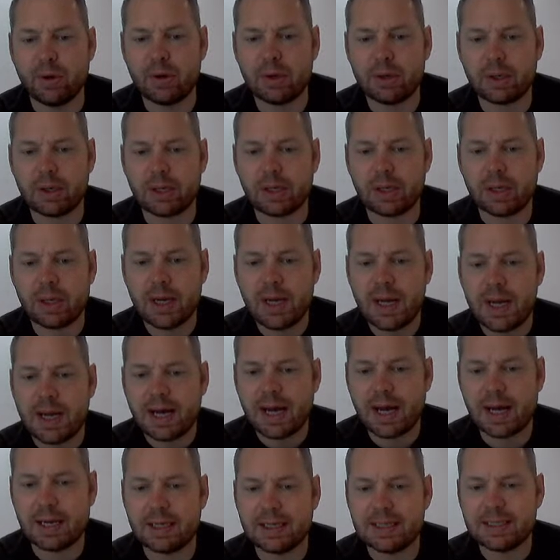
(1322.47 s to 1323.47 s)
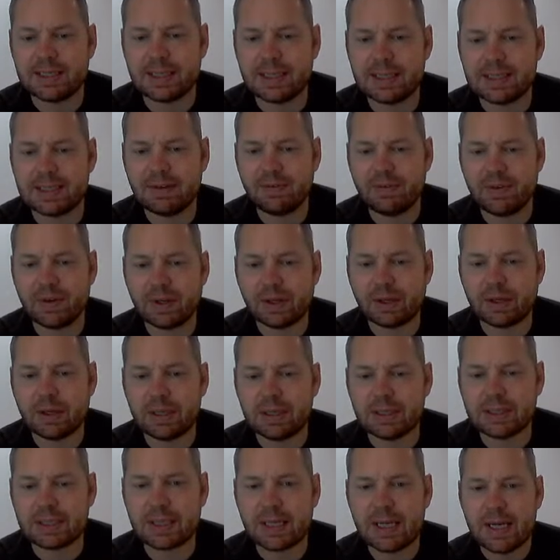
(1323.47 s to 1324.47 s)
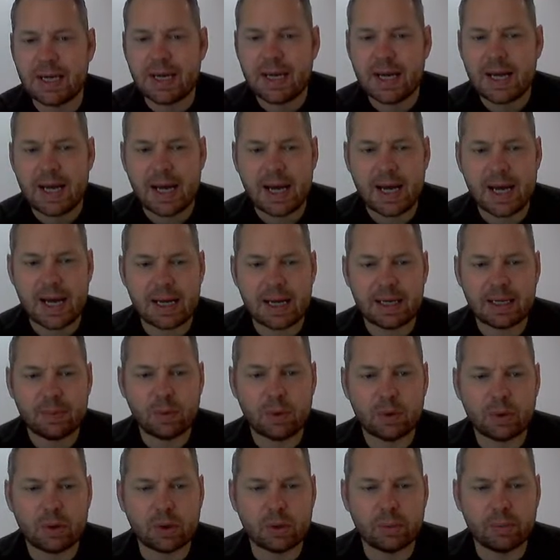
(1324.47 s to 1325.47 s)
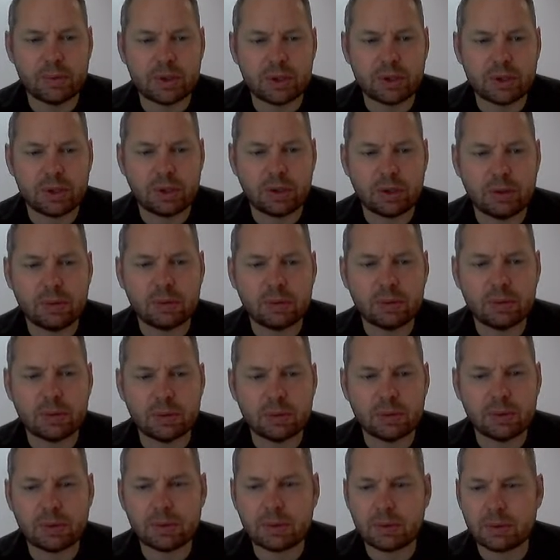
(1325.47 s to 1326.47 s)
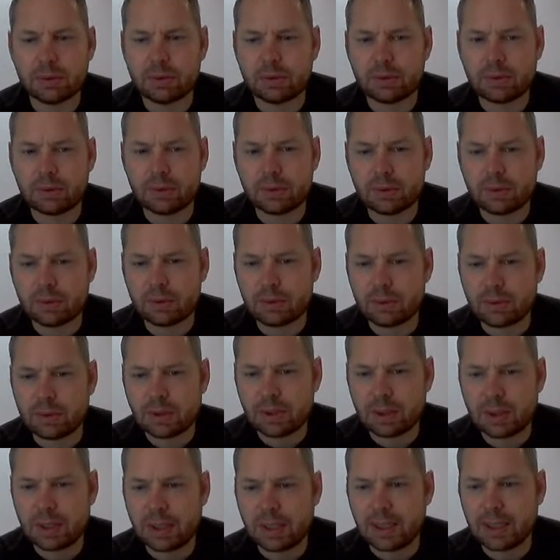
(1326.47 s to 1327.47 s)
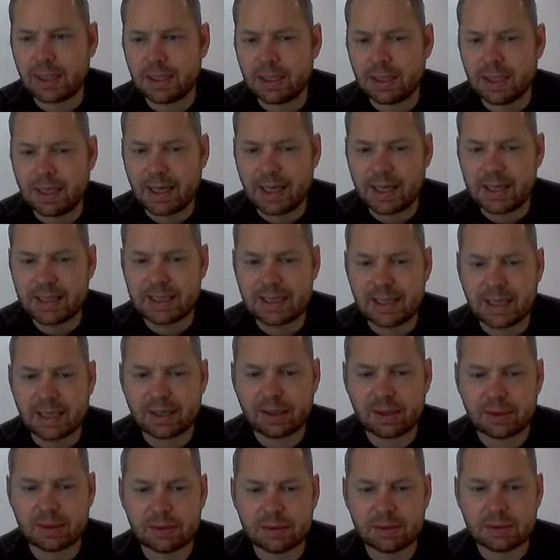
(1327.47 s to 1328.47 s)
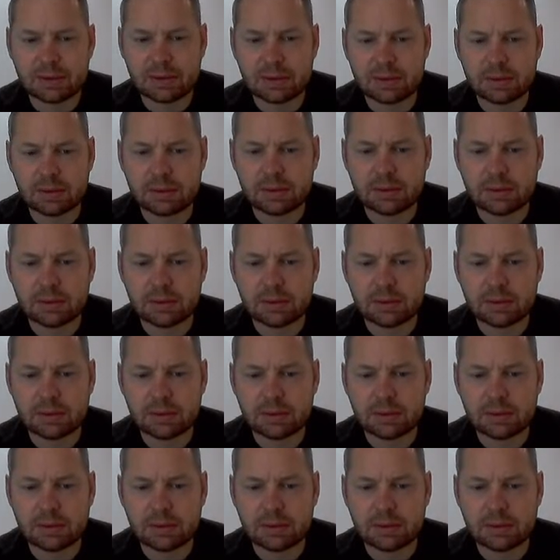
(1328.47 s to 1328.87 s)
book and a certificate, and it will come to you in a second.